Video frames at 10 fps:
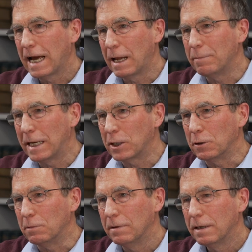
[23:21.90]
and
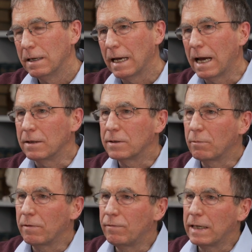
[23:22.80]
medical. And so
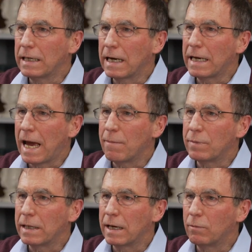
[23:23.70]
we're filling a
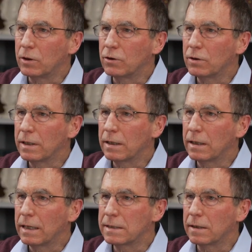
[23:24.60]
gap there which
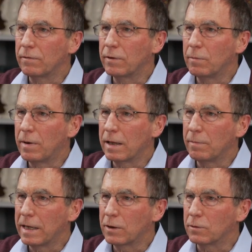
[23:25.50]
isn't filled by the
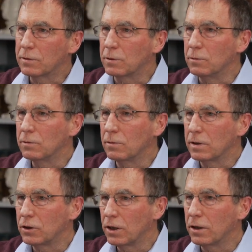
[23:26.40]
medical schools or
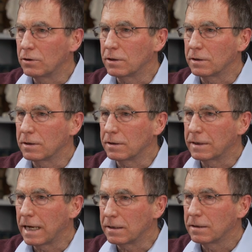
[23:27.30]
the churches. It's
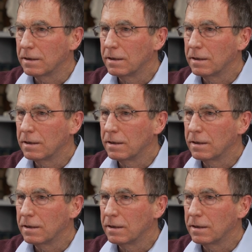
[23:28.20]
that